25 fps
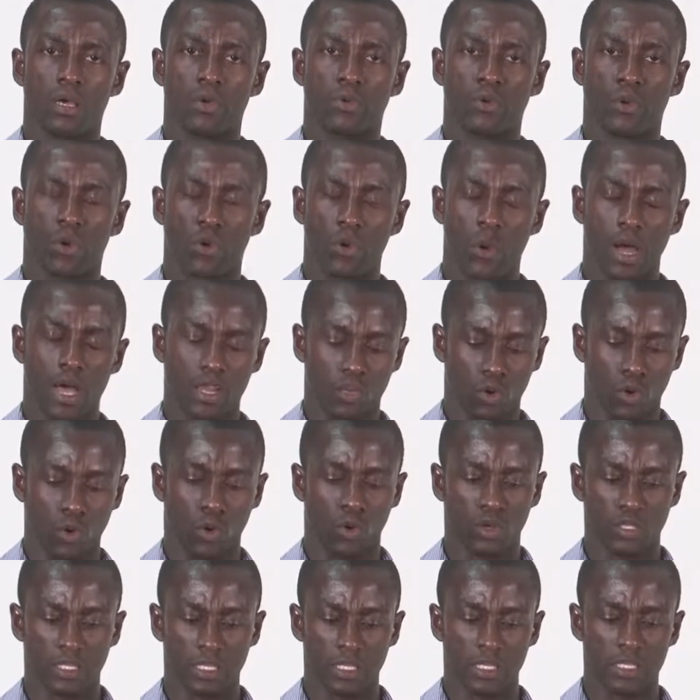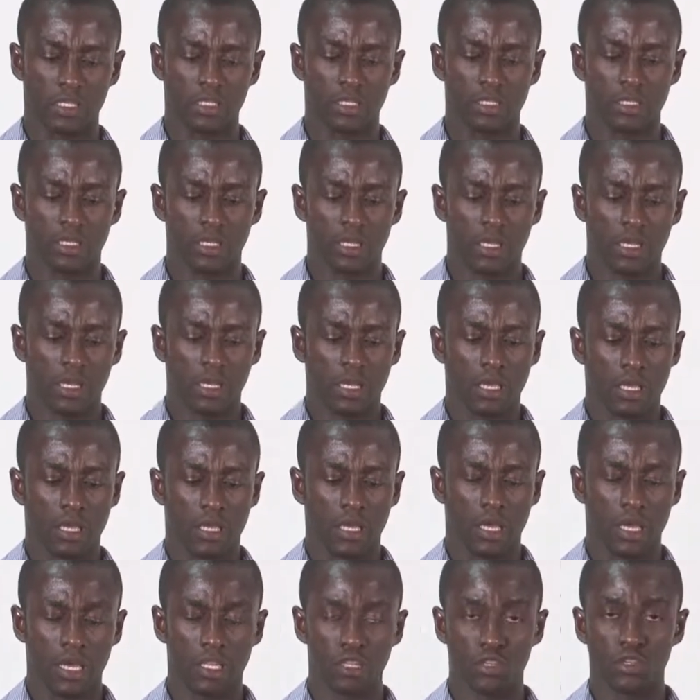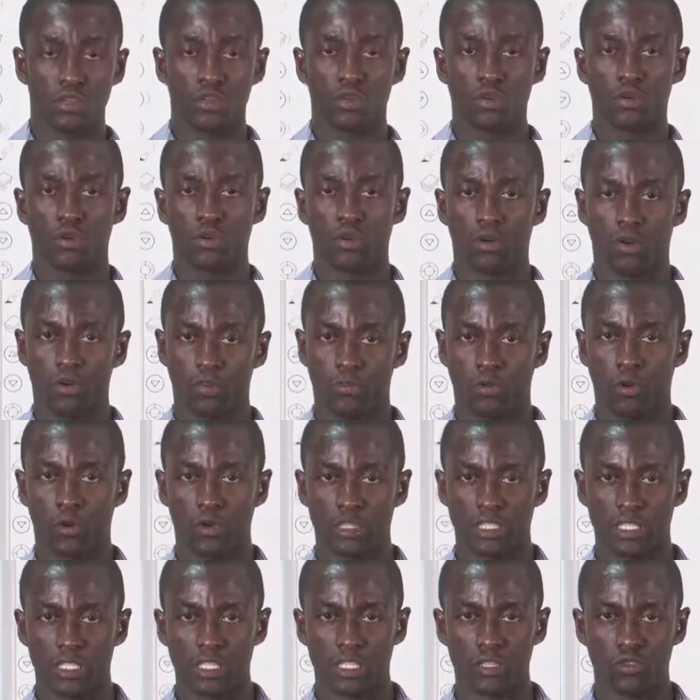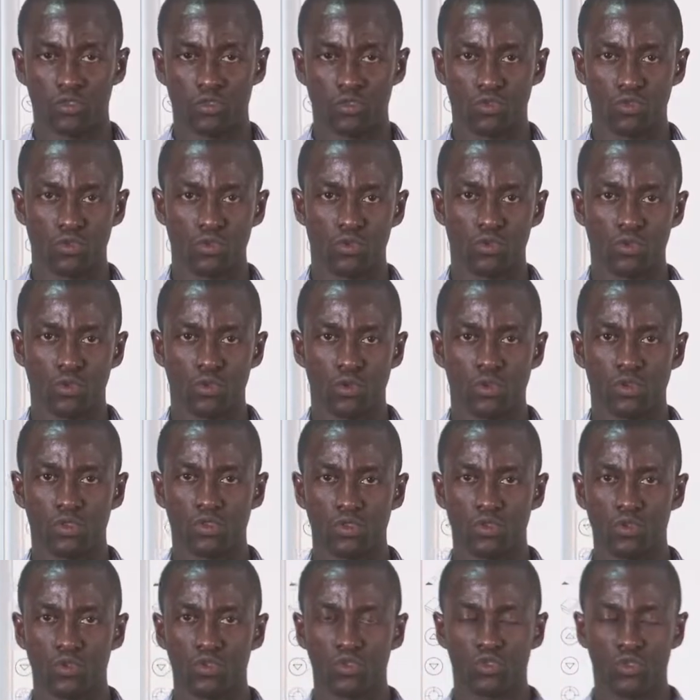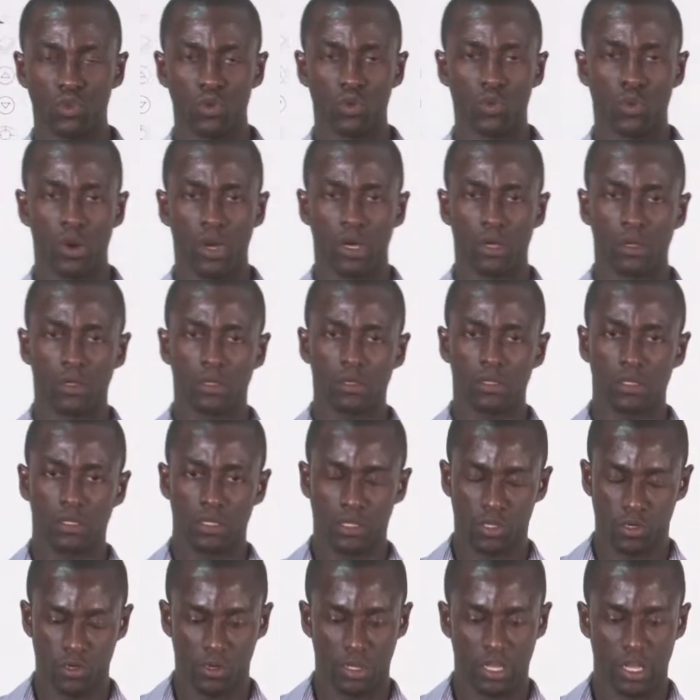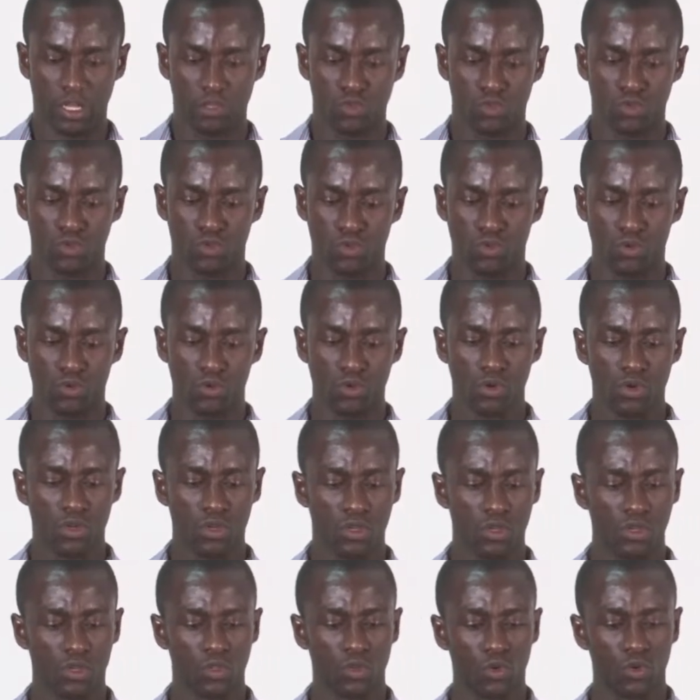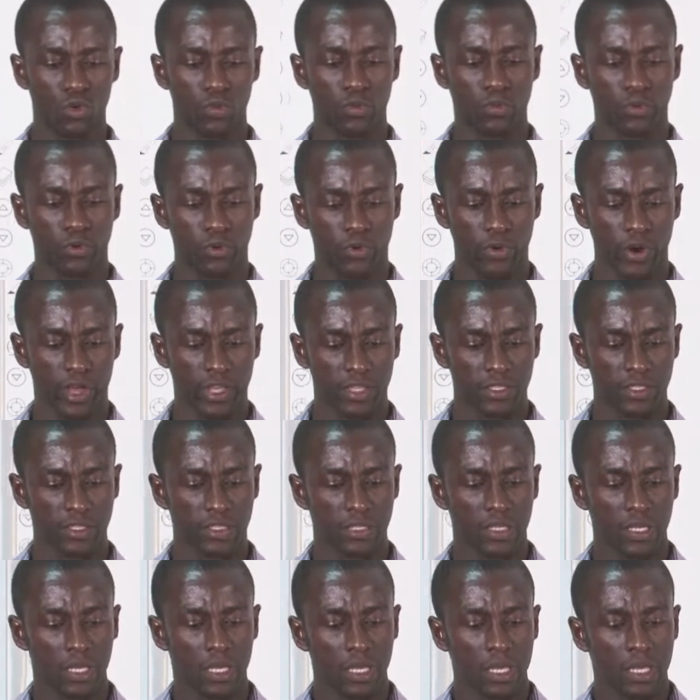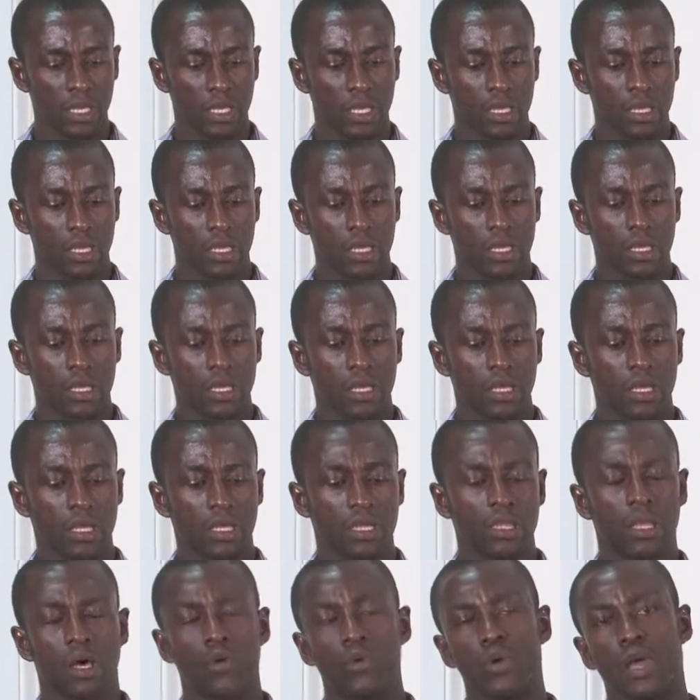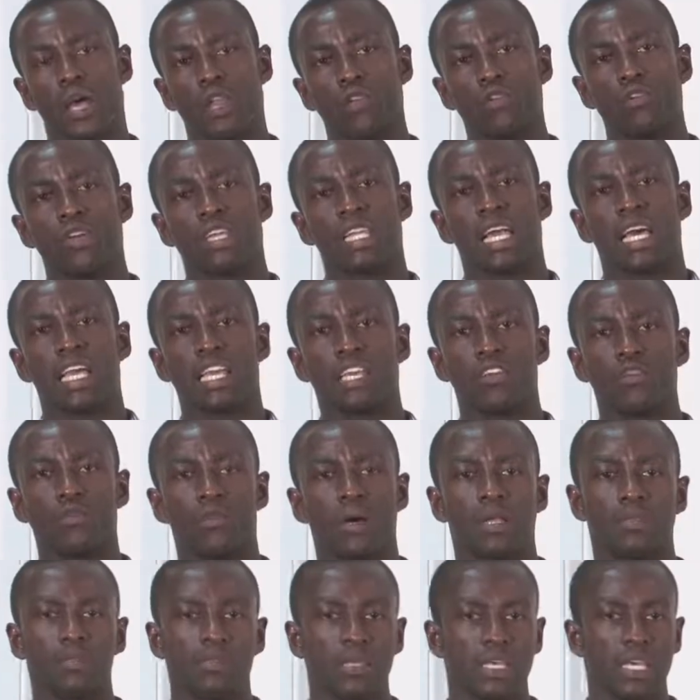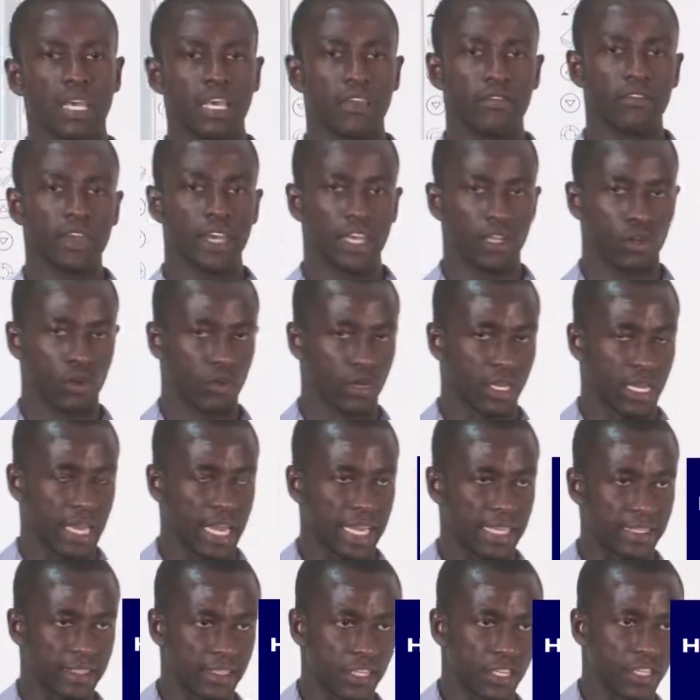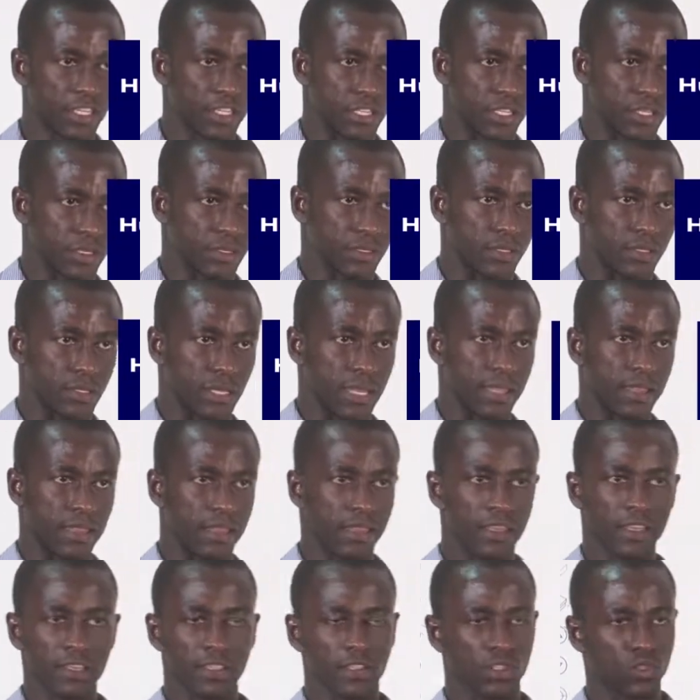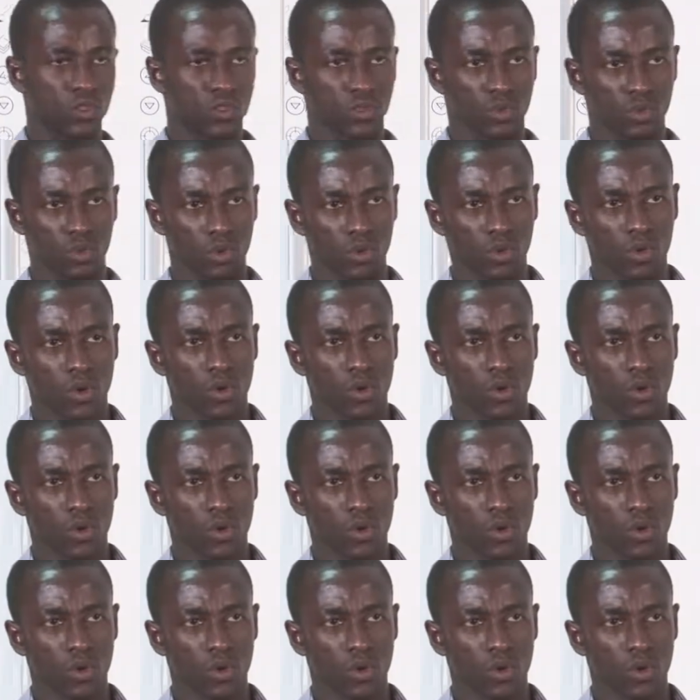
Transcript: required courses, and you, of course, need to do so well in order to, progress. Now, we are looking at human behavior in organizations, and this is